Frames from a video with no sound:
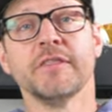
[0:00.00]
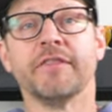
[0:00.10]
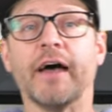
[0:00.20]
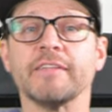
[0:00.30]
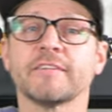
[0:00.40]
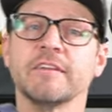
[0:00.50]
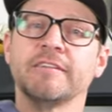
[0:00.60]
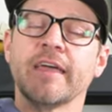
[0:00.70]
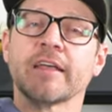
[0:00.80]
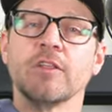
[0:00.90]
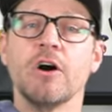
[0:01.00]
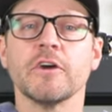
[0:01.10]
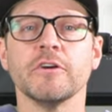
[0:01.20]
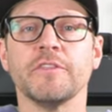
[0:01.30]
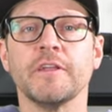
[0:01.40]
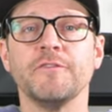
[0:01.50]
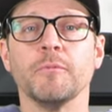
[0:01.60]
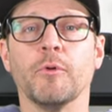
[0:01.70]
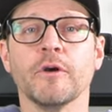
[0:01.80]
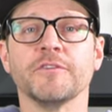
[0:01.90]
that's gonna take longer than if
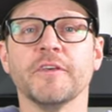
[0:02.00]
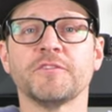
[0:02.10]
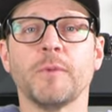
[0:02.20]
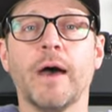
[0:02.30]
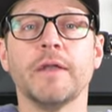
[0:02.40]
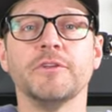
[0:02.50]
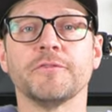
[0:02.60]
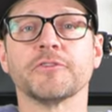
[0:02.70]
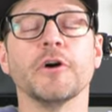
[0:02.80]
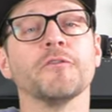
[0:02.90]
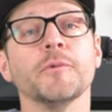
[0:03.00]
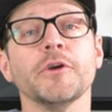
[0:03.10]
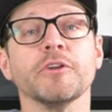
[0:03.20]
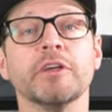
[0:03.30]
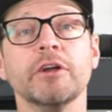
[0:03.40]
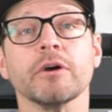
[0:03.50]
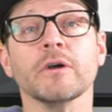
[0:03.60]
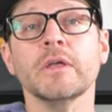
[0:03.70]
your board is this wide and you have to go from here to here.